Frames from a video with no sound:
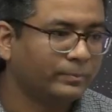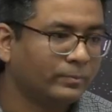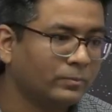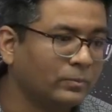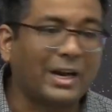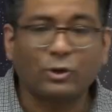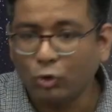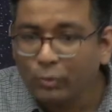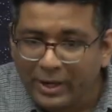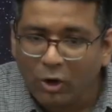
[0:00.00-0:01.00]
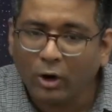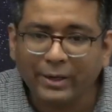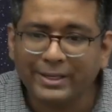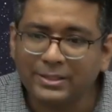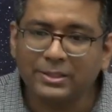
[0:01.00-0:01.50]
That could be a hot
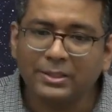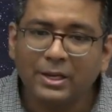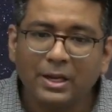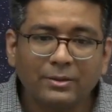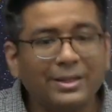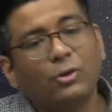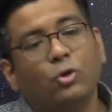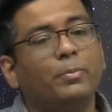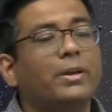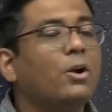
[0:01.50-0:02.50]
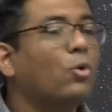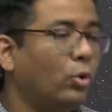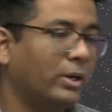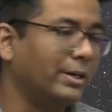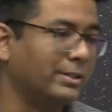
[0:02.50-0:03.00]
desert, that could be a cold
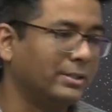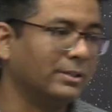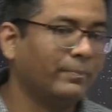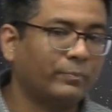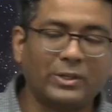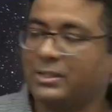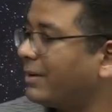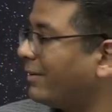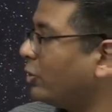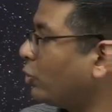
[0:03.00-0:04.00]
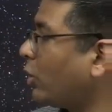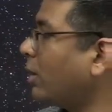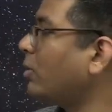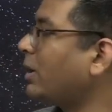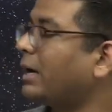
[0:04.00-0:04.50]
desert. Just like when you talk
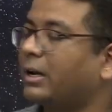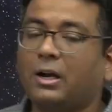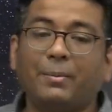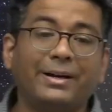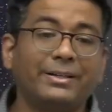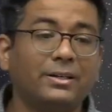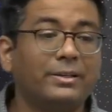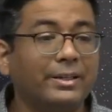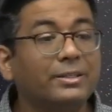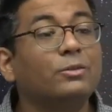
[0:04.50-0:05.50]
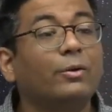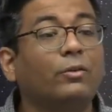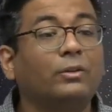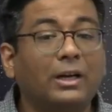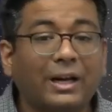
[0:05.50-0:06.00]
about Atacama Desert, this is one of the
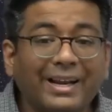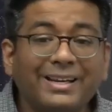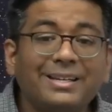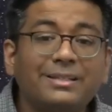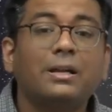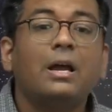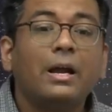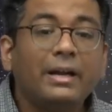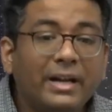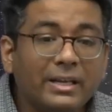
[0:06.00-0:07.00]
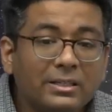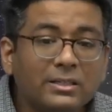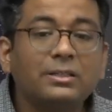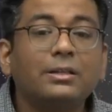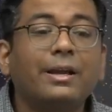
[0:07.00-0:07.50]
driest desert
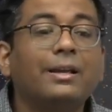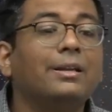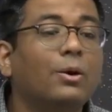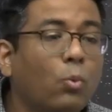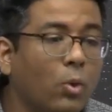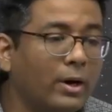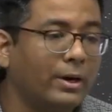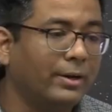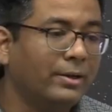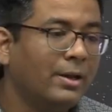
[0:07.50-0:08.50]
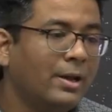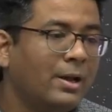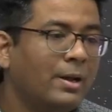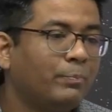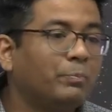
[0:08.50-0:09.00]
in the world,
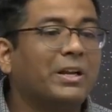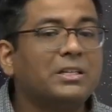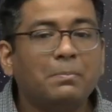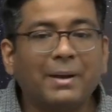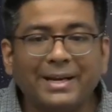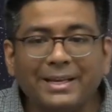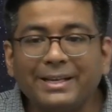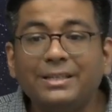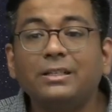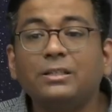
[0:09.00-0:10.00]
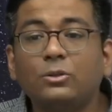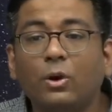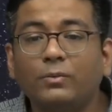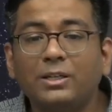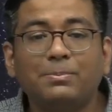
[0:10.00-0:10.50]
because many regions of
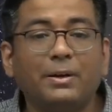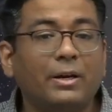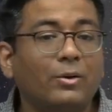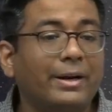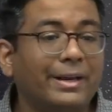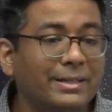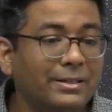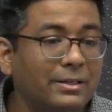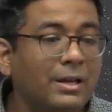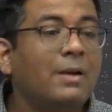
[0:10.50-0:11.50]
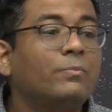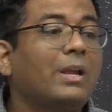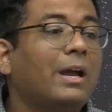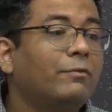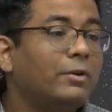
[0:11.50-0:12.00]
this particular desert
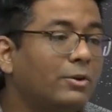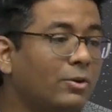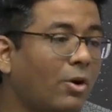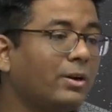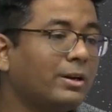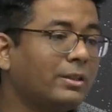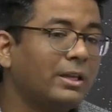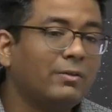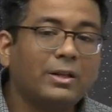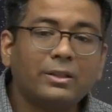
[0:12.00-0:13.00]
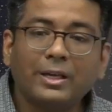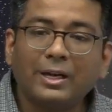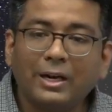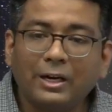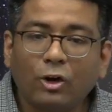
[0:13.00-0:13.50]
have not received a
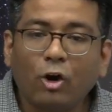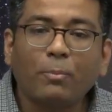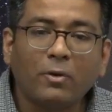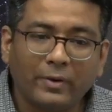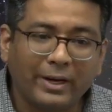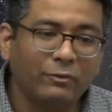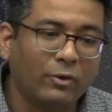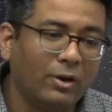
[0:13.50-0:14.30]
single drop of rainfall